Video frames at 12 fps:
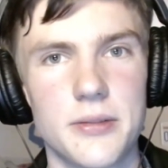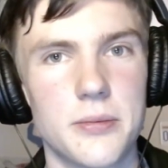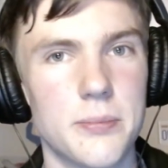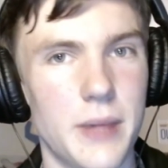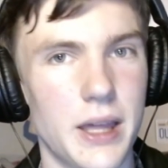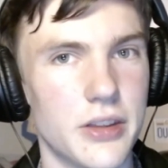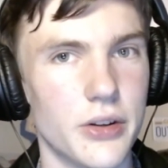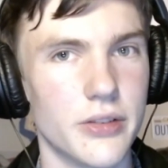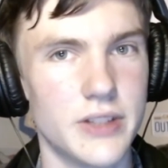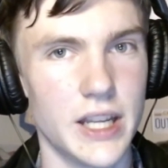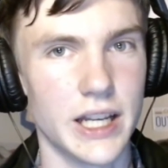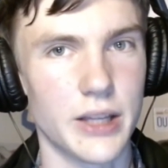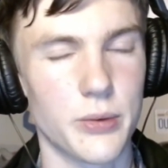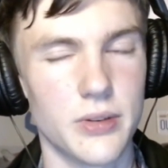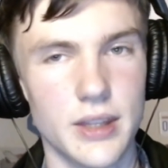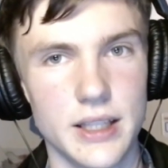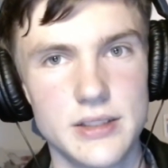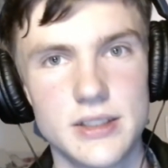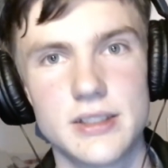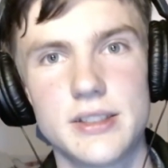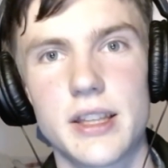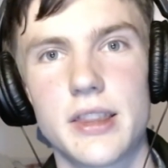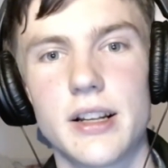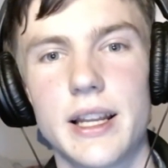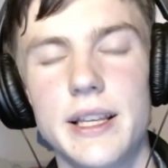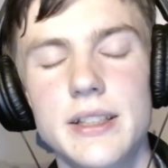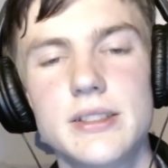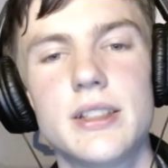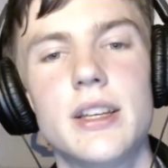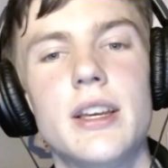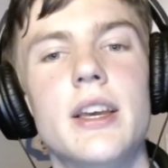method of dealing with this, to say the least.